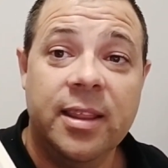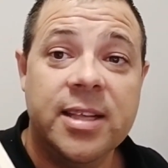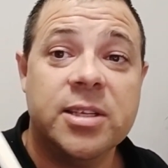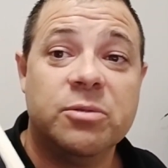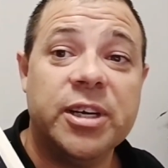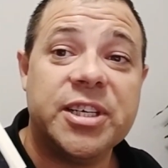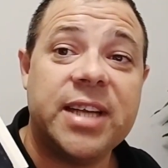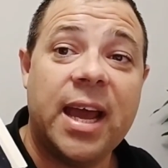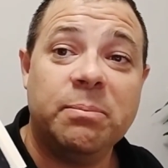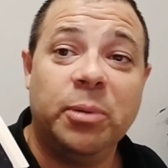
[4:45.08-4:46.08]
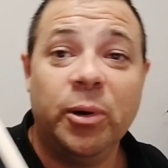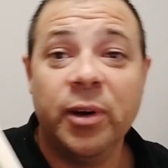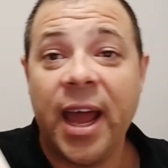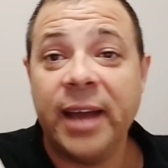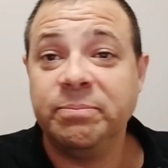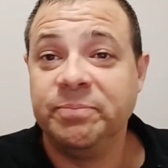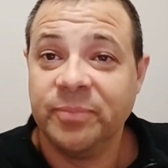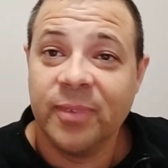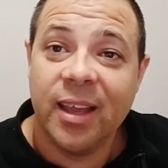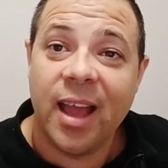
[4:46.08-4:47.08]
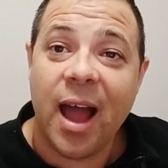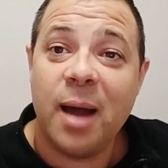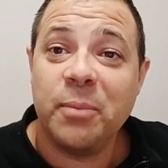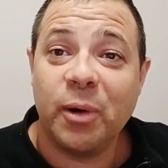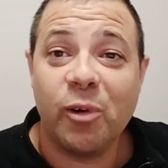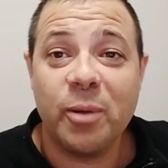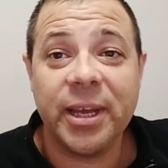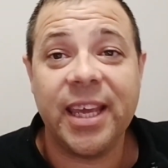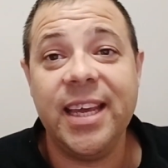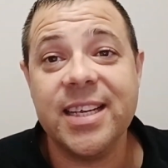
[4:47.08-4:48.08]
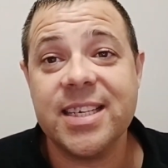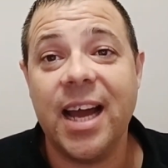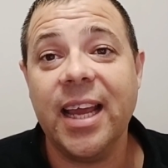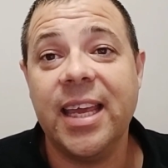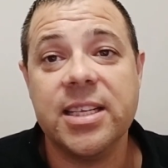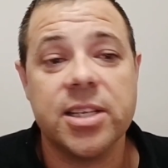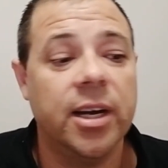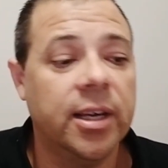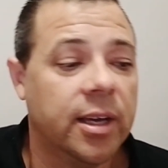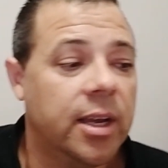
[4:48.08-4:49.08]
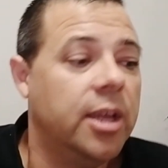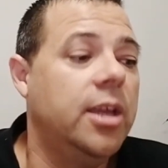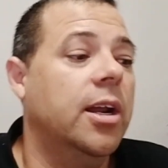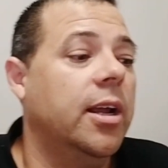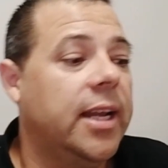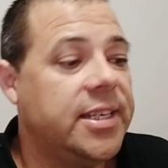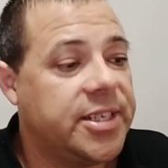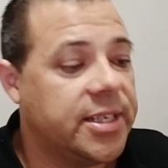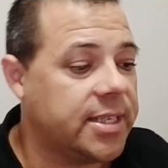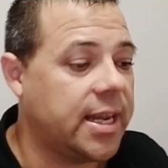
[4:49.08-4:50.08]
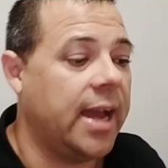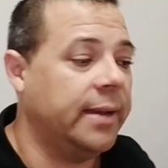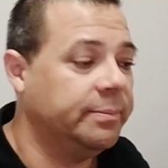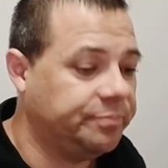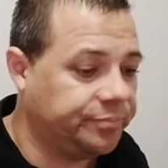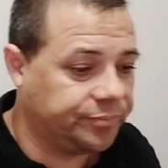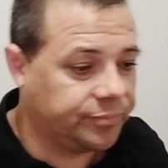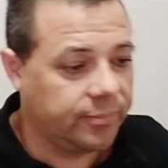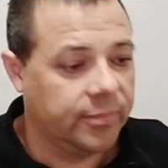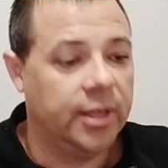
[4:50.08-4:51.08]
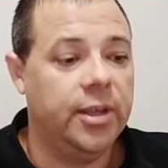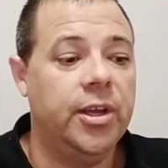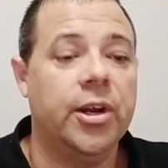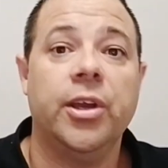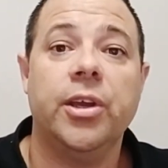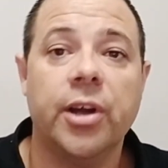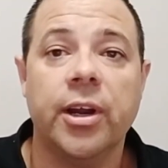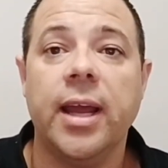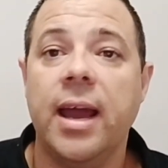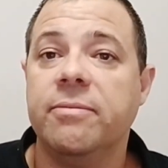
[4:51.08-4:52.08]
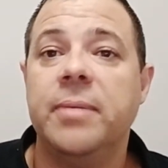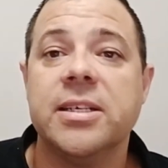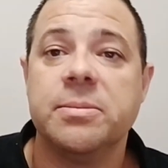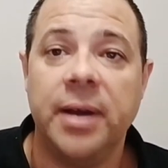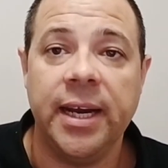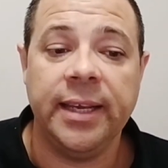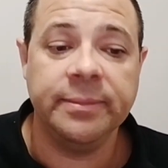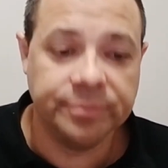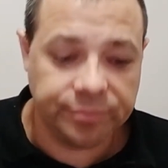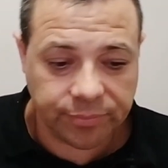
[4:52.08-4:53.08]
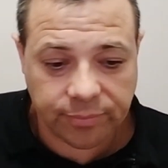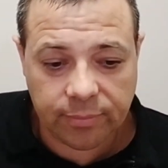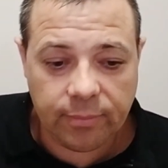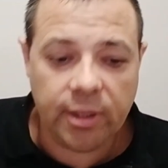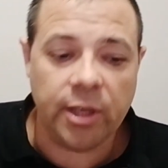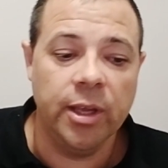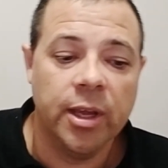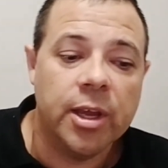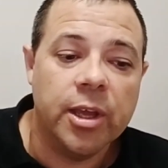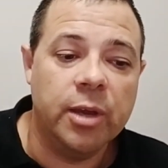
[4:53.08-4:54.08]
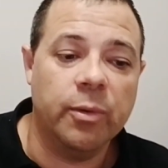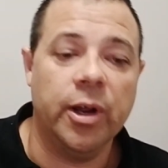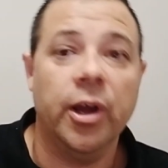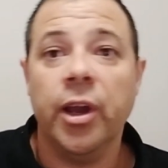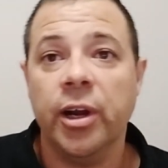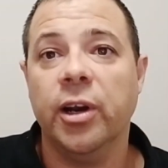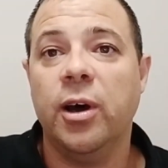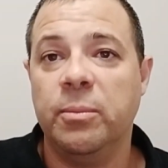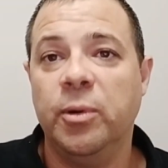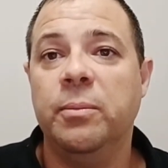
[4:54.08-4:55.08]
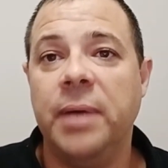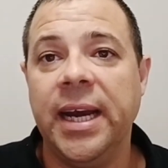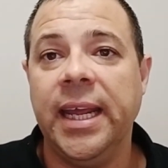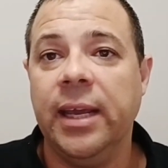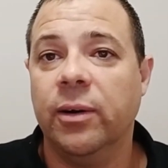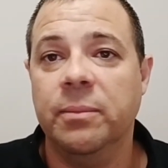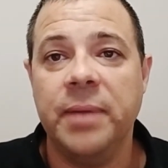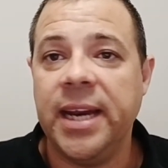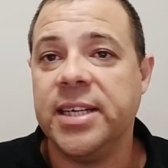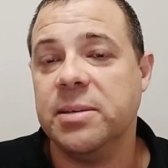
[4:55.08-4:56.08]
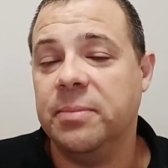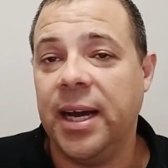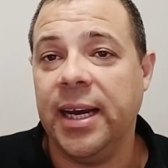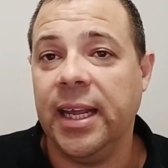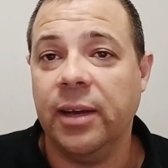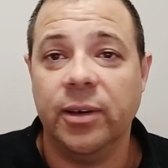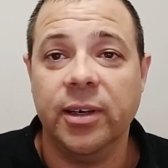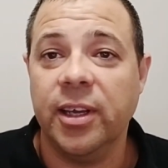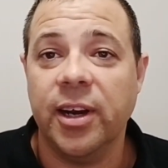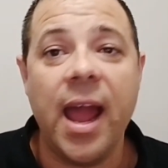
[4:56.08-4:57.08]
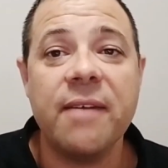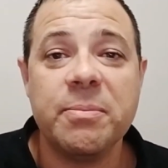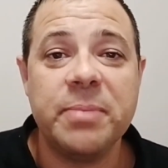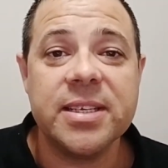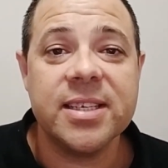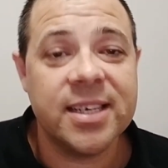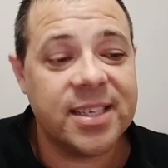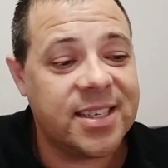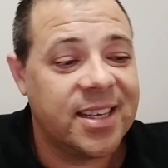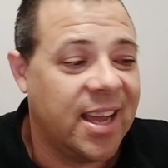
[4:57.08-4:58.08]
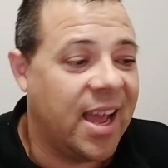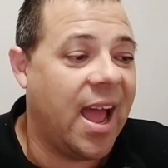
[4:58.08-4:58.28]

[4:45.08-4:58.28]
This is Rich Dad, Poor Dad, um, by Robert Kiyosaki. So, you know, let's just say, you know, you don't have much money. You want to earn a lot more money or manage your money or, you know, have a business.